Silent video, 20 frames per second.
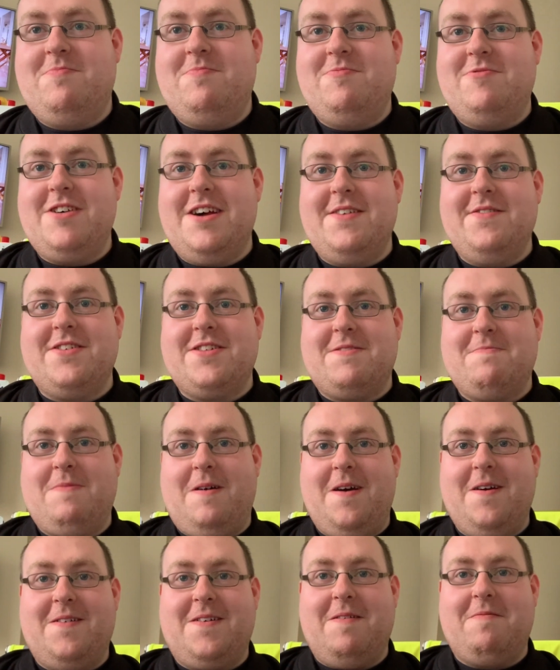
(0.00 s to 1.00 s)
television
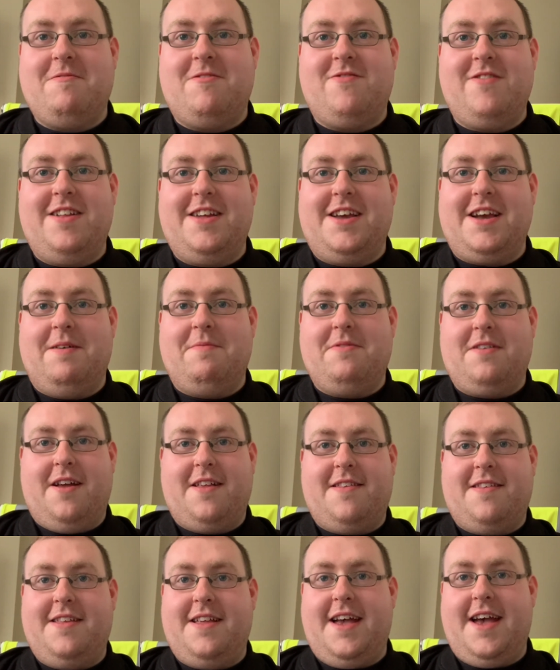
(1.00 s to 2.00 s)
programme Strictly Come
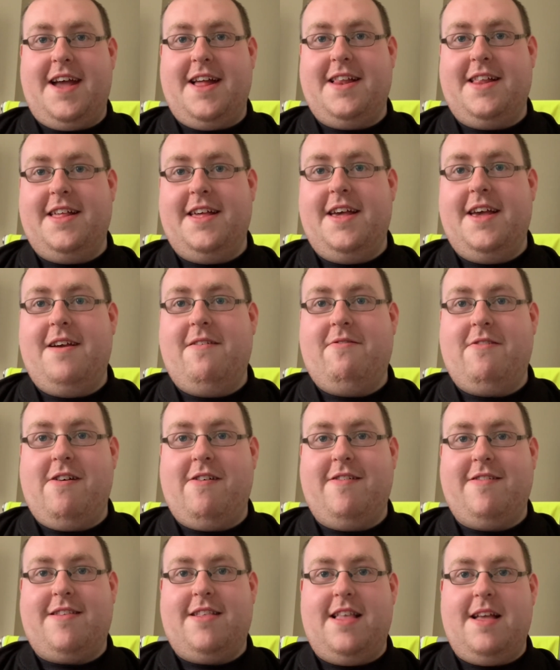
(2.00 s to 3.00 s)
Dancing and
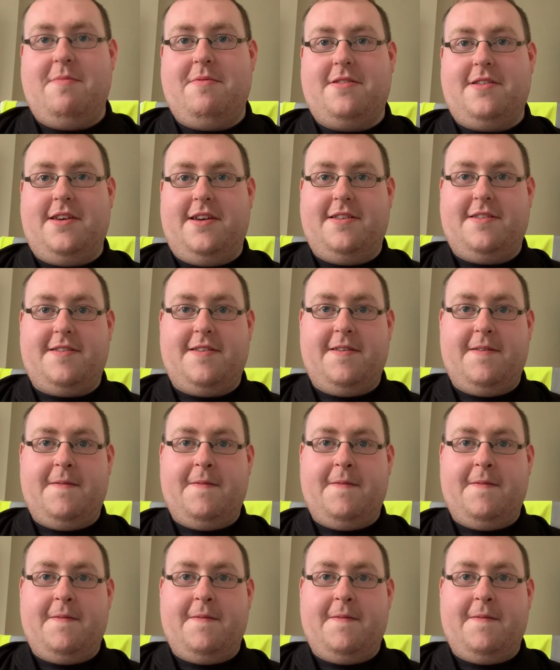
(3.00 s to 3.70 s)
various celebrities.